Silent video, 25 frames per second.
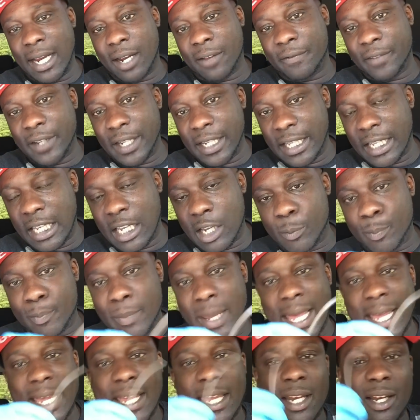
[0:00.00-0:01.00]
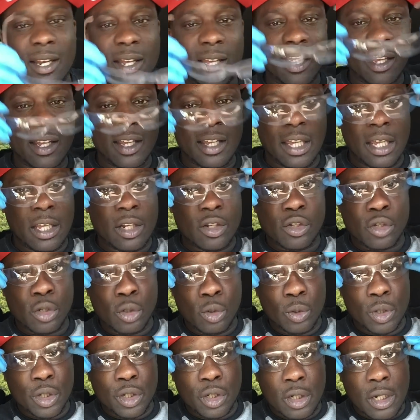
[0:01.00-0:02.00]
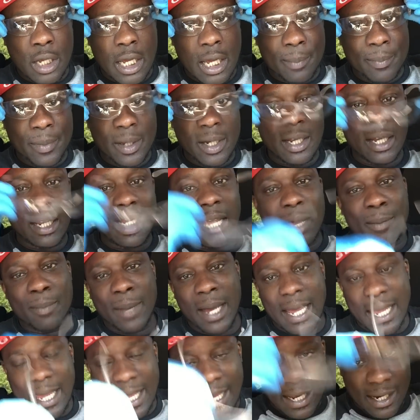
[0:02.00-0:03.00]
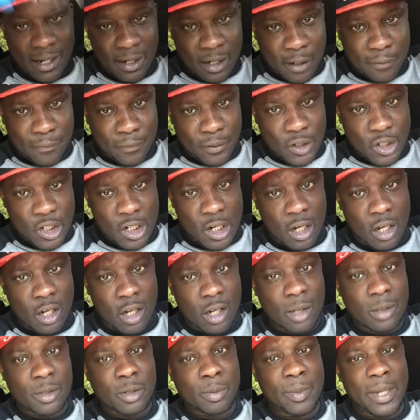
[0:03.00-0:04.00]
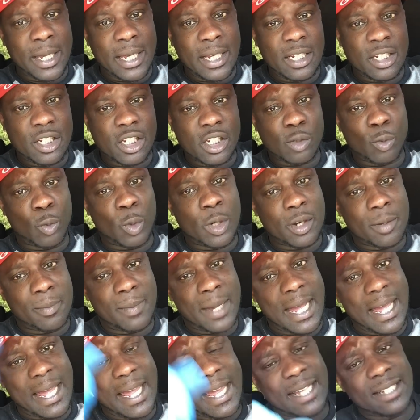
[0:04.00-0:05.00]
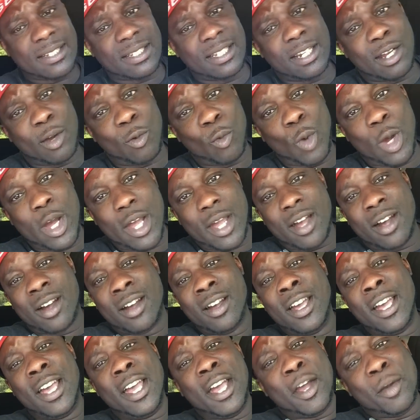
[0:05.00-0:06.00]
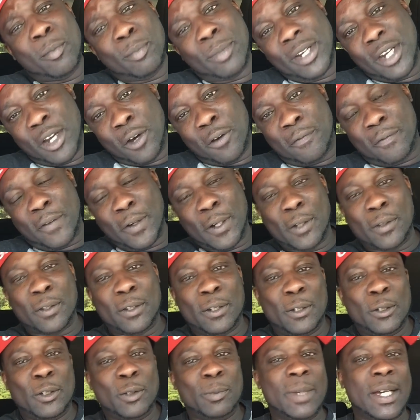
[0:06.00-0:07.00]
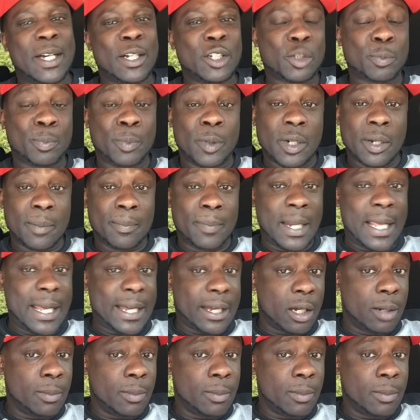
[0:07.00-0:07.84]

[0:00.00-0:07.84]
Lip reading: I'm finna get back in here and get to it. You know what I mean? I got my 8 different jobs, man. It's just one of my hats that I wear. But no further ado, man. I'm Sporty Black.